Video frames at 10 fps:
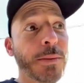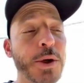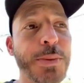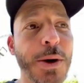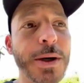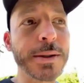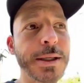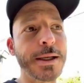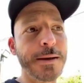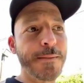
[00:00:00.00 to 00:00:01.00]
for the most
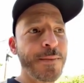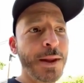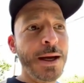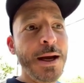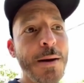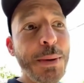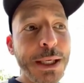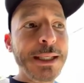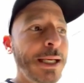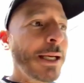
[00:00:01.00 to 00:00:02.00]
part um, yeah
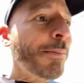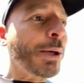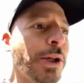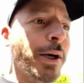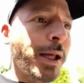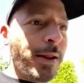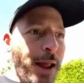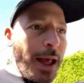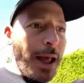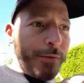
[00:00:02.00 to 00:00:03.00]
but but look
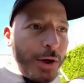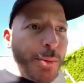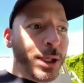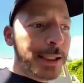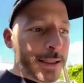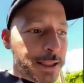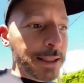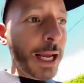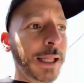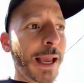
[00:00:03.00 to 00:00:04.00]
everyone needs
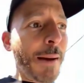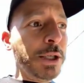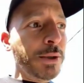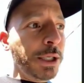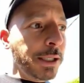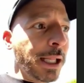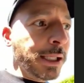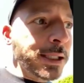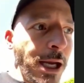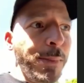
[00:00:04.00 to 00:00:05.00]
these daily habits you need a
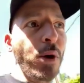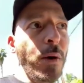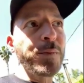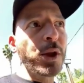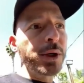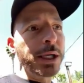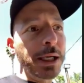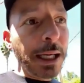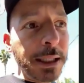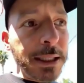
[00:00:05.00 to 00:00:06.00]
daily step goal
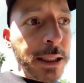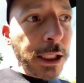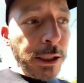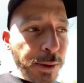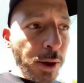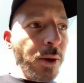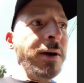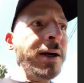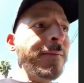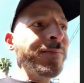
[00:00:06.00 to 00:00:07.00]
you need a daily sleep
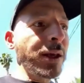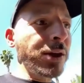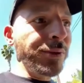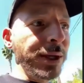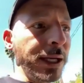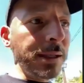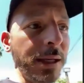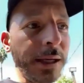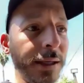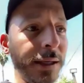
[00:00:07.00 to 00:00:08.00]
goal yep you
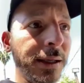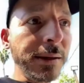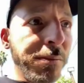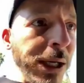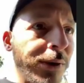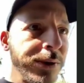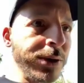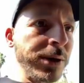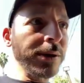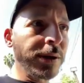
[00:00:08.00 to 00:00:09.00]
need uh,
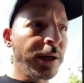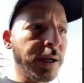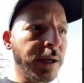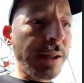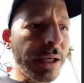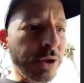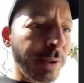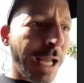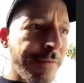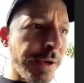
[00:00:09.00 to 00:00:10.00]
meals uh, that
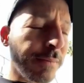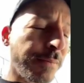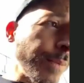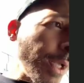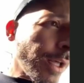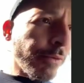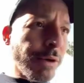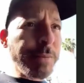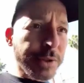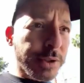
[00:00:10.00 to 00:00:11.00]
you should be having
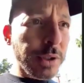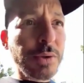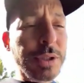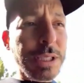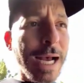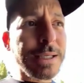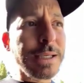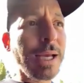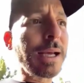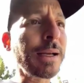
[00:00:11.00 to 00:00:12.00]
three meals and two
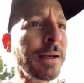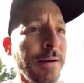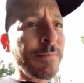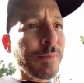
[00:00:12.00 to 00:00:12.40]
snacks a day